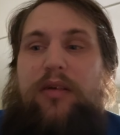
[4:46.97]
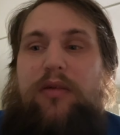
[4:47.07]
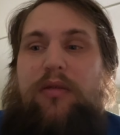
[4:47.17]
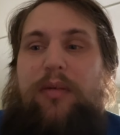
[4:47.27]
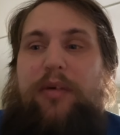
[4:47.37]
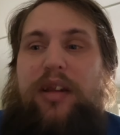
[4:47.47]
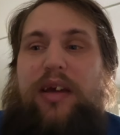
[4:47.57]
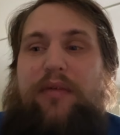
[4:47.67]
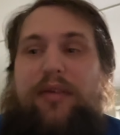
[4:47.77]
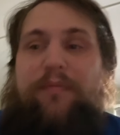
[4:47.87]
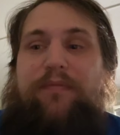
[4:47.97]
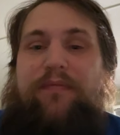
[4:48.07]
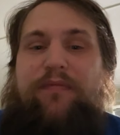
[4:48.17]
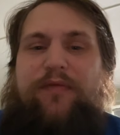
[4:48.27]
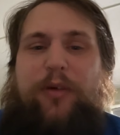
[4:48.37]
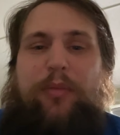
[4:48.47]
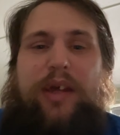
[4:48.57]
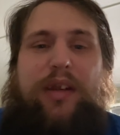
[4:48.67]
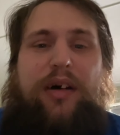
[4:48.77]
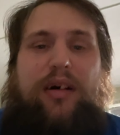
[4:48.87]
or I'm gonna have the phone
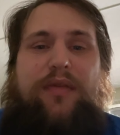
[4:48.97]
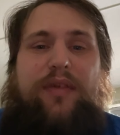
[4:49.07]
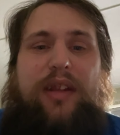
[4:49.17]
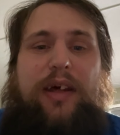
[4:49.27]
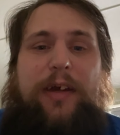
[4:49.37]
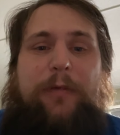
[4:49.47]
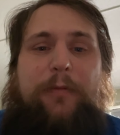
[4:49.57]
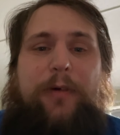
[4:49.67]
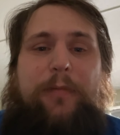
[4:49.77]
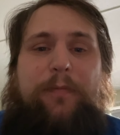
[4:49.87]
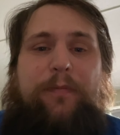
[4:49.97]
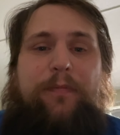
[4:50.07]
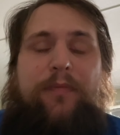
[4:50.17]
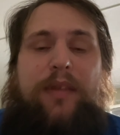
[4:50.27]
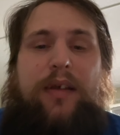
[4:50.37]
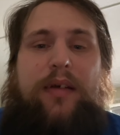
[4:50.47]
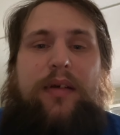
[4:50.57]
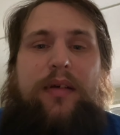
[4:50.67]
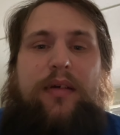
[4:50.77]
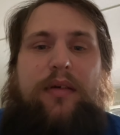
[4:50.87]
paid off in like what
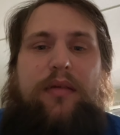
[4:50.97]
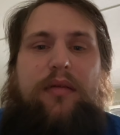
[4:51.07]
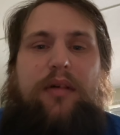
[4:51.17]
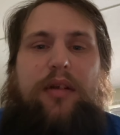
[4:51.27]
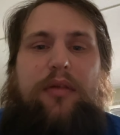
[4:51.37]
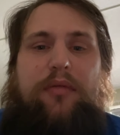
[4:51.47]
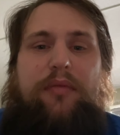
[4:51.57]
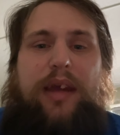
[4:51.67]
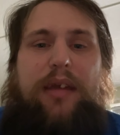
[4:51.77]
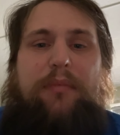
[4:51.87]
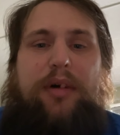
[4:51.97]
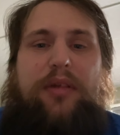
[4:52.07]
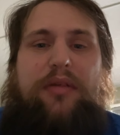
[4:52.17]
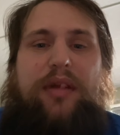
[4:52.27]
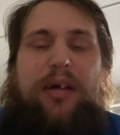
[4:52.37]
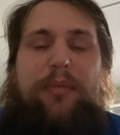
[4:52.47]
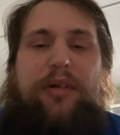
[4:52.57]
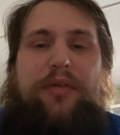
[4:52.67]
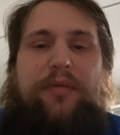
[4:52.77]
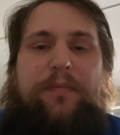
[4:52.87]
another eight months, nine
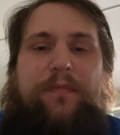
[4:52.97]
months.